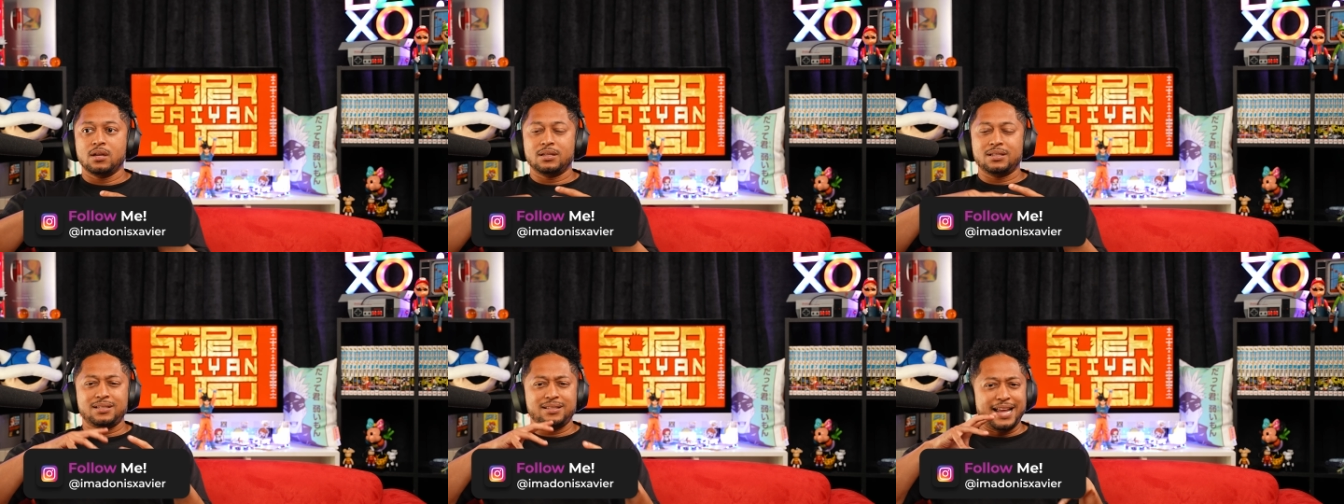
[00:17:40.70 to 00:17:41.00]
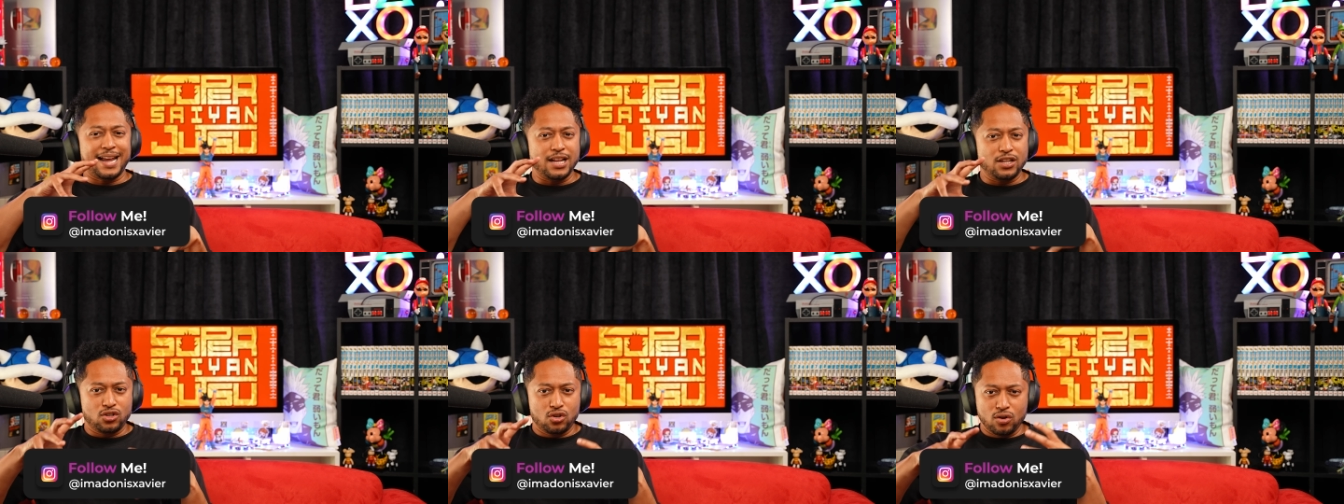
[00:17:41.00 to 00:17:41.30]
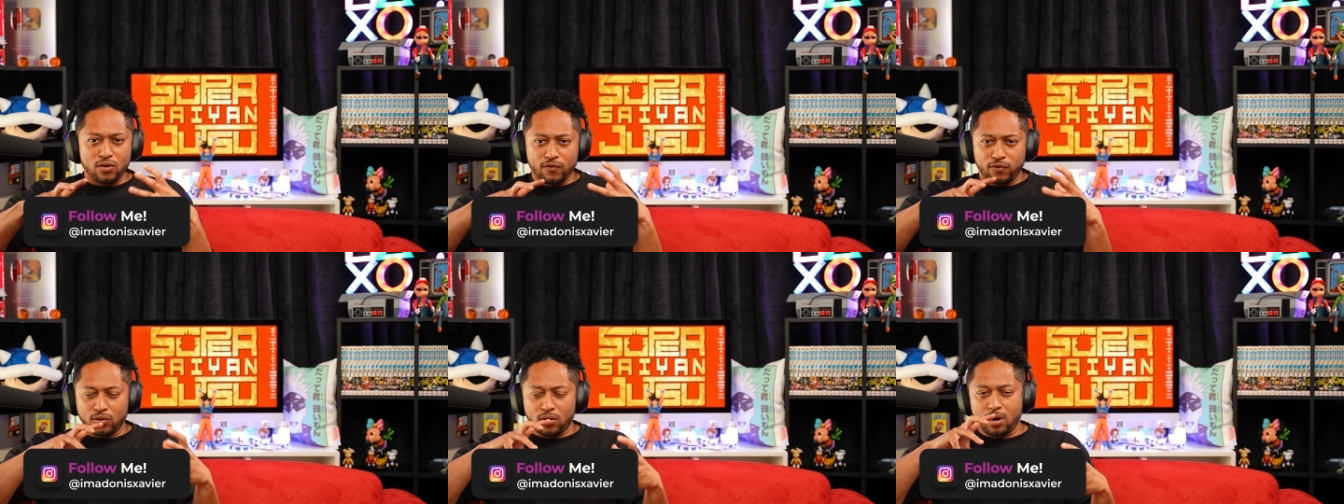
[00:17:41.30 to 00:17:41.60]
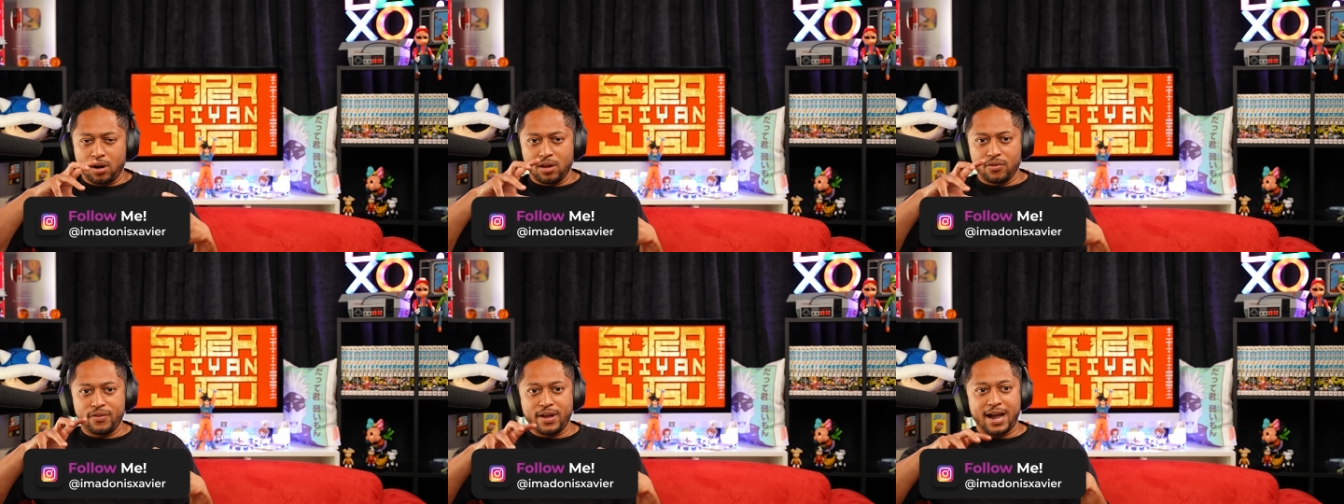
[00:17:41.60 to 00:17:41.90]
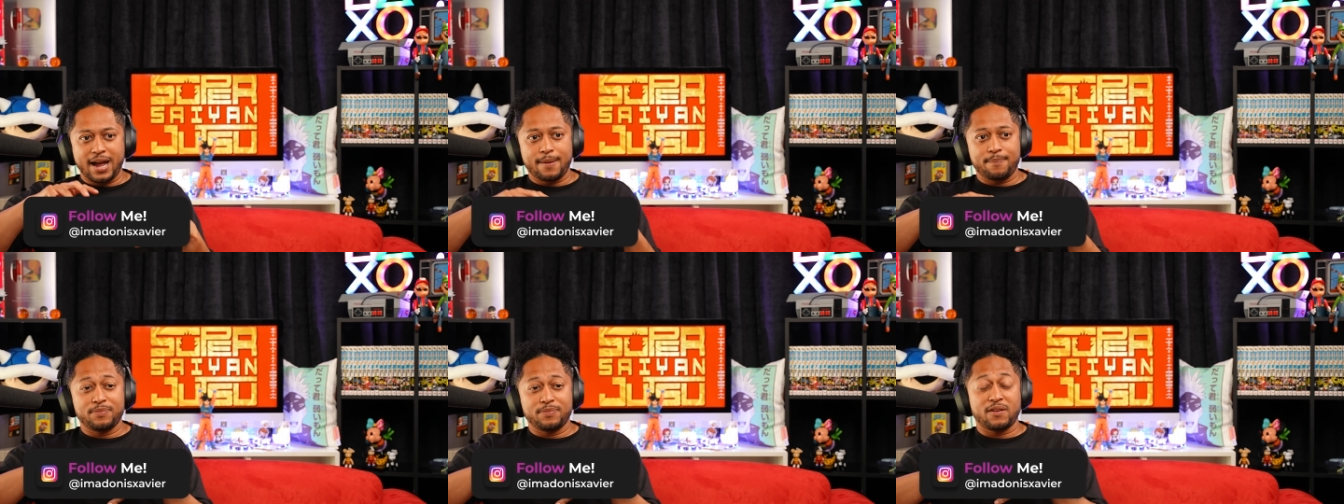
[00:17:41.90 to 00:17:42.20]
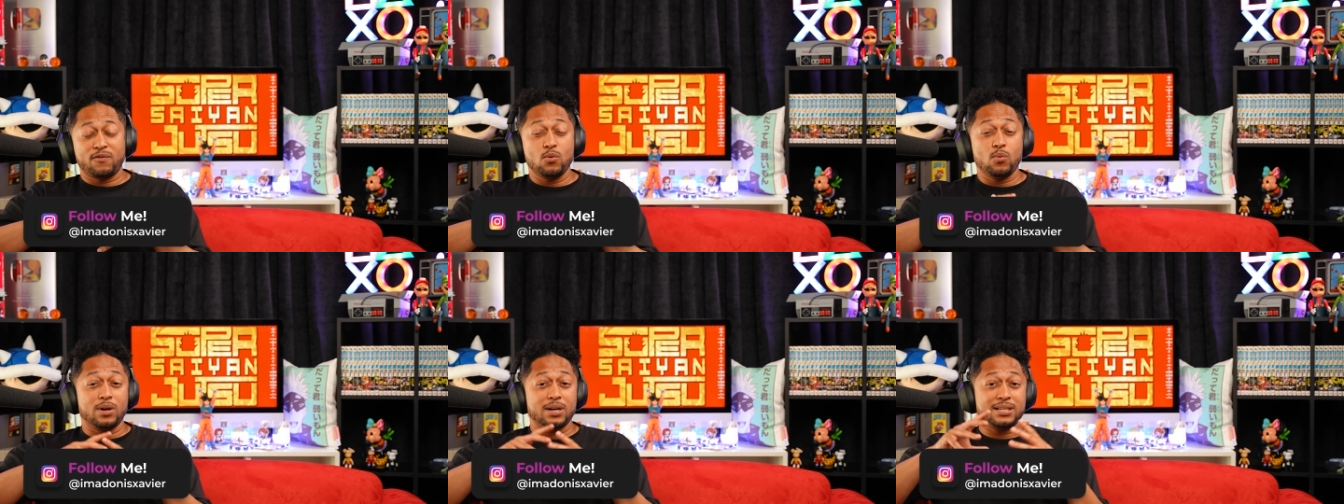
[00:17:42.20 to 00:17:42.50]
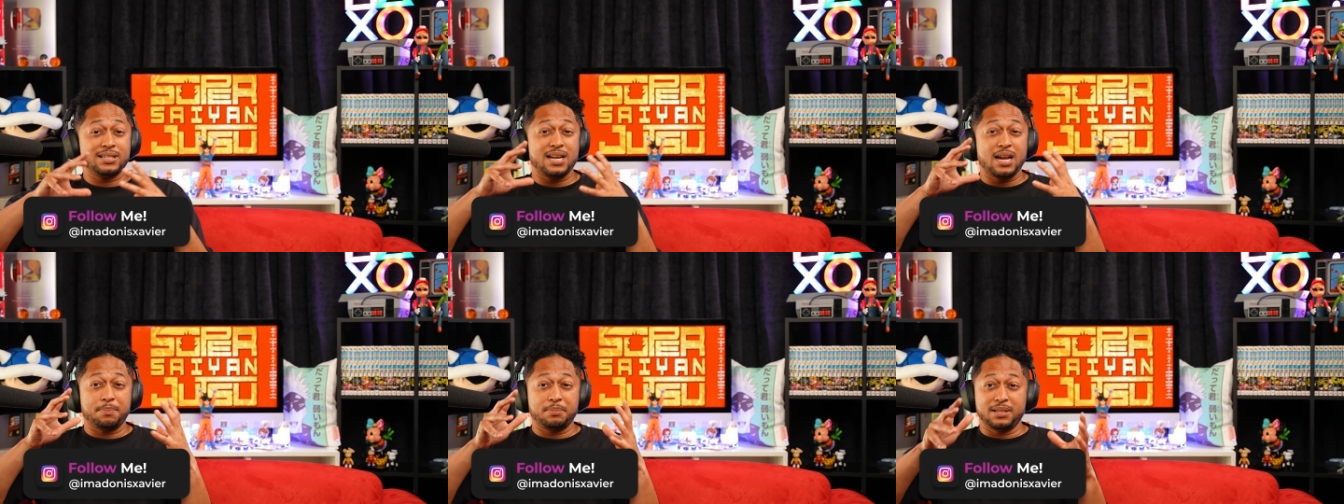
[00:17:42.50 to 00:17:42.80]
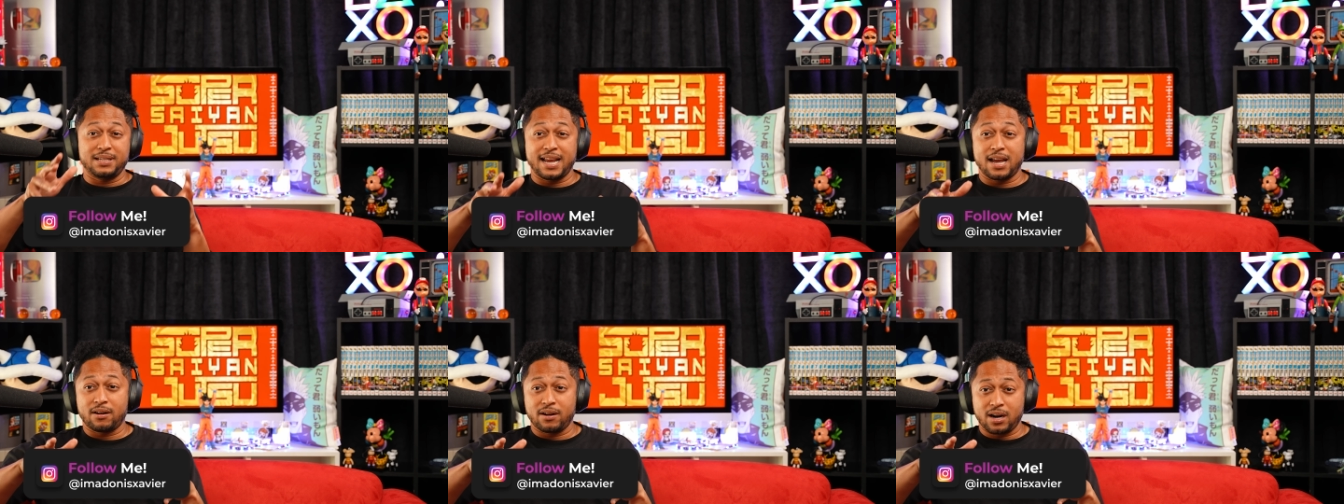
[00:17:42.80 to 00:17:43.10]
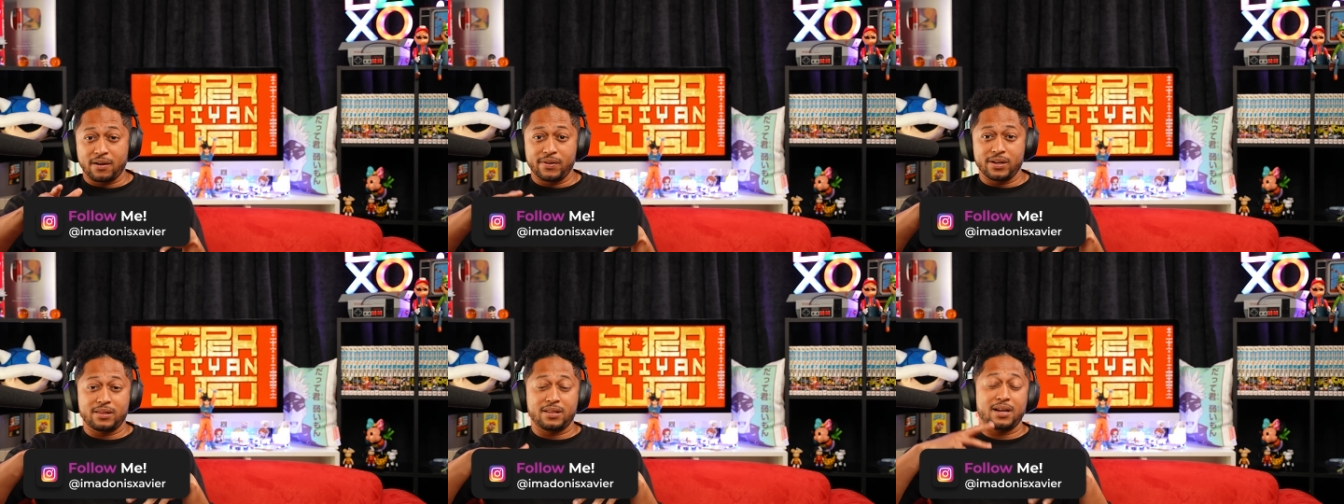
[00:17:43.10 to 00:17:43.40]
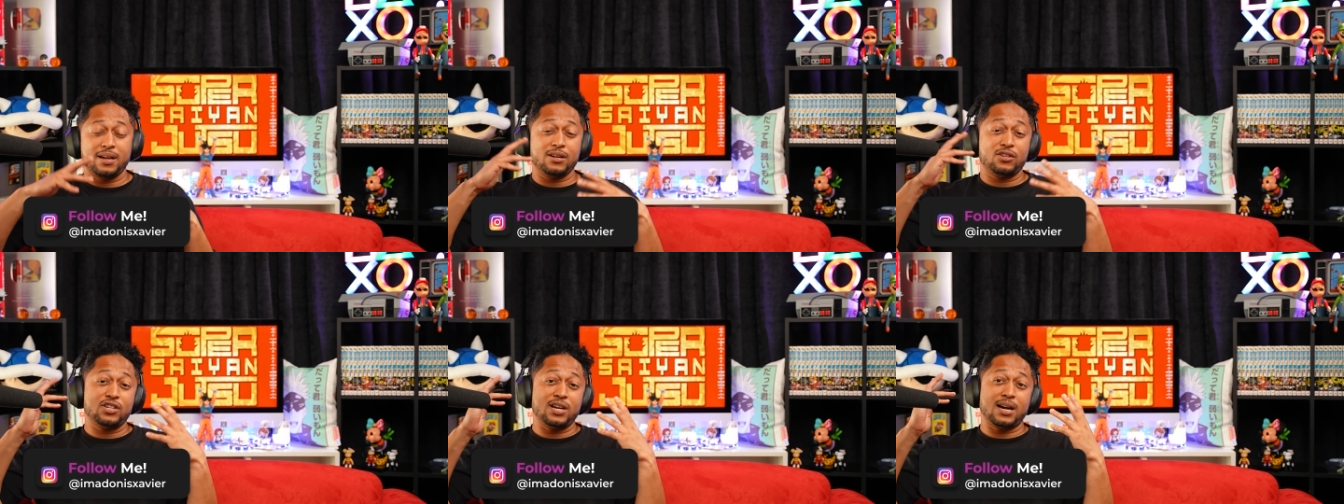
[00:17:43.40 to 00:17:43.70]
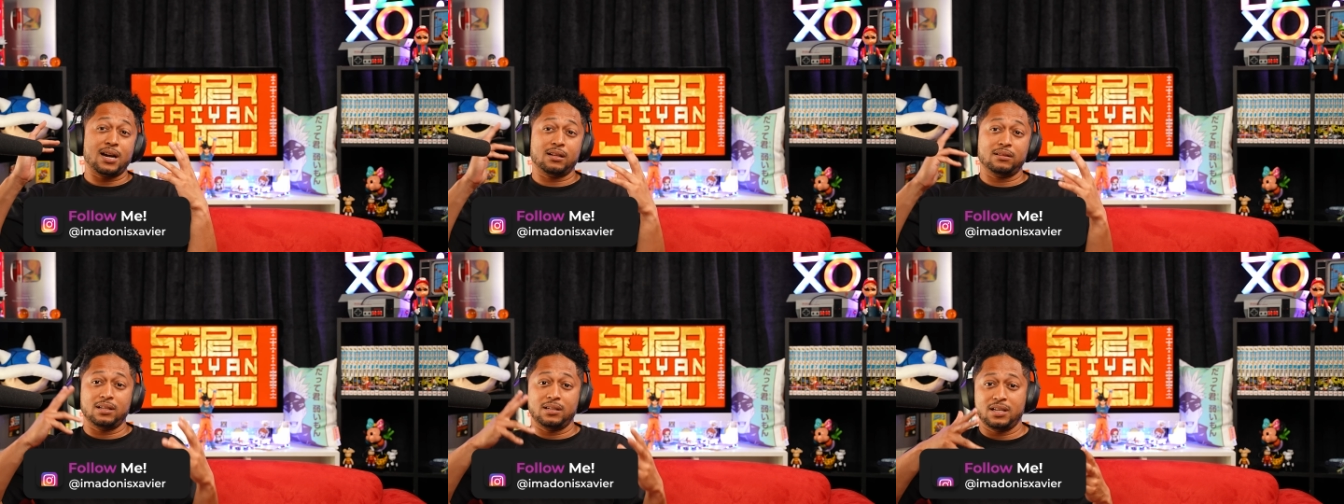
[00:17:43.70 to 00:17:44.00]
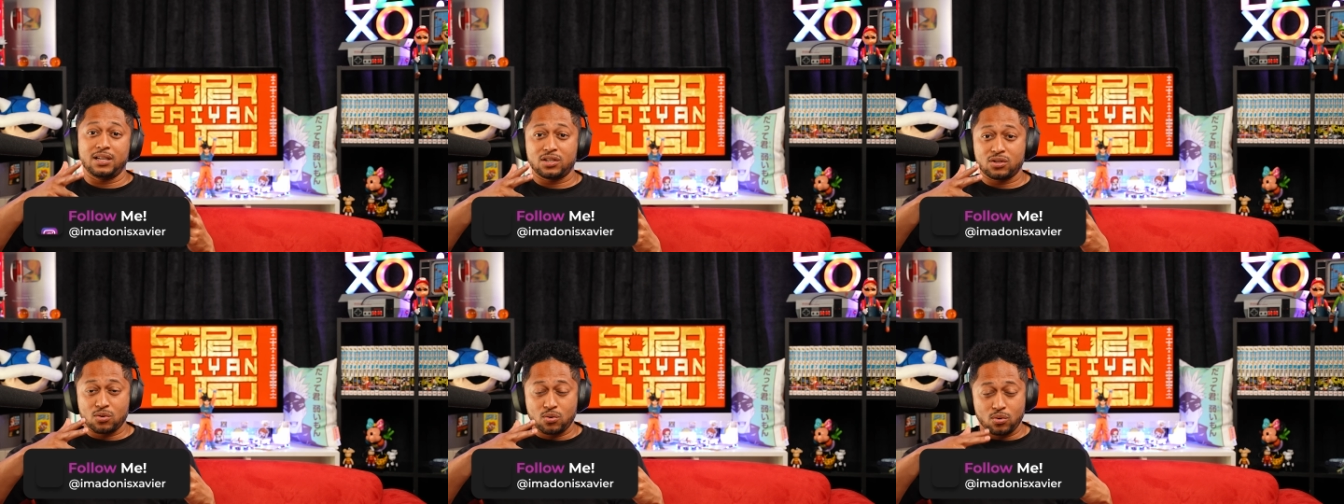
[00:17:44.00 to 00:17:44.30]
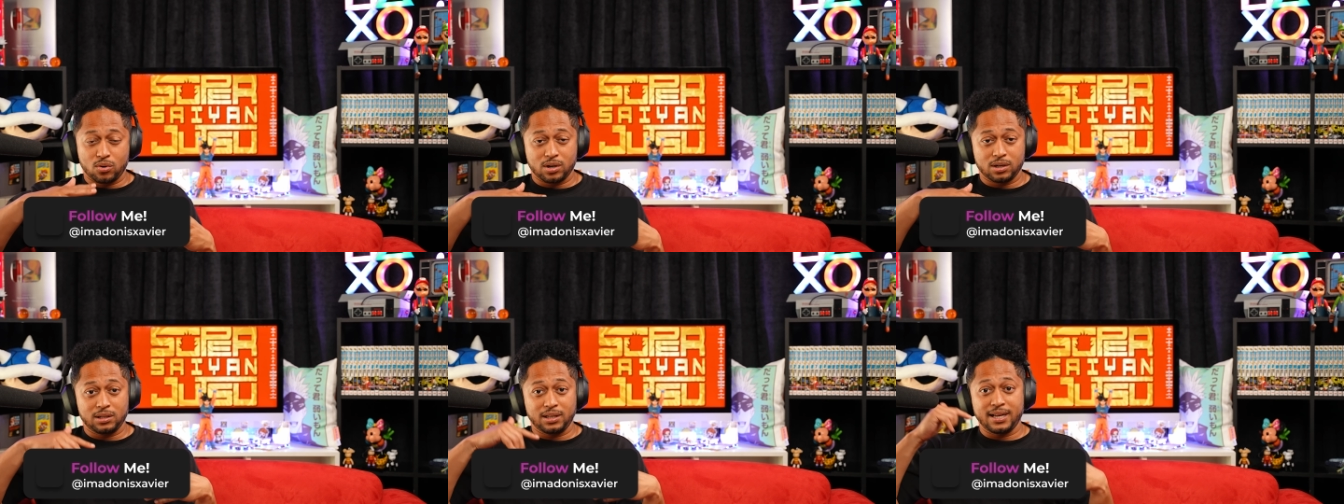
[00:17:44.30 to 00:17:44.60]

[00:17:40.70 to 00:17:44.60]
stay tuned for all that. If you want to stay up to date on everything, check out the Discord.